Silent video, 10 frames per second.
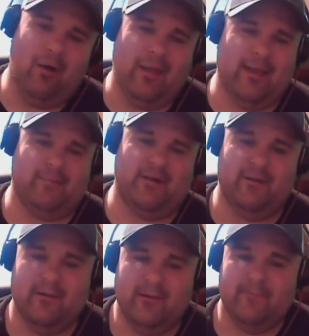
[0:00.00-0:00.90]
got to put him
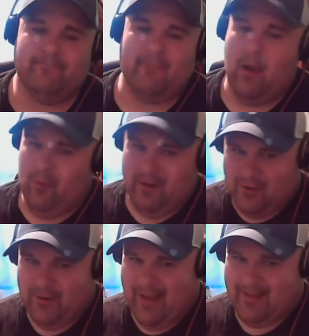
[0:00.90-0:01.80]
with Roman. And
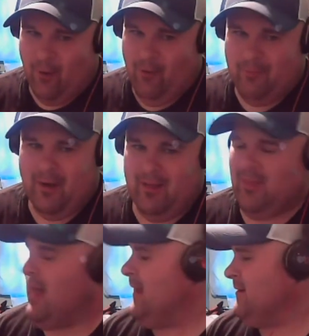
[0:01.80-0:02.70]
I got to find a Paul
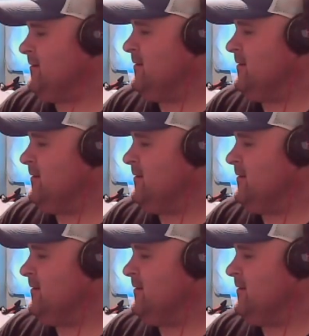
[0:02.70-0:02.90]
Heyman.